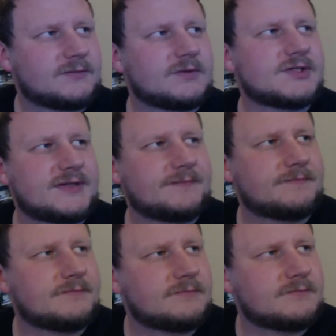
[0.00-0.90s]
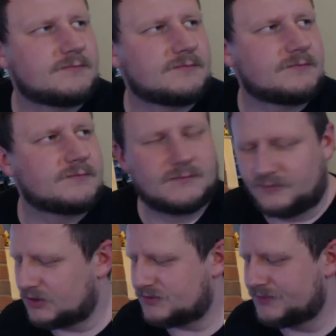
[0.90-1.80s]
I think is it? Philosopher's Stone.
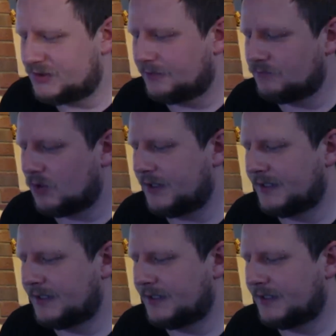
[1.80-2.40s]
Philosopher's Stone, right.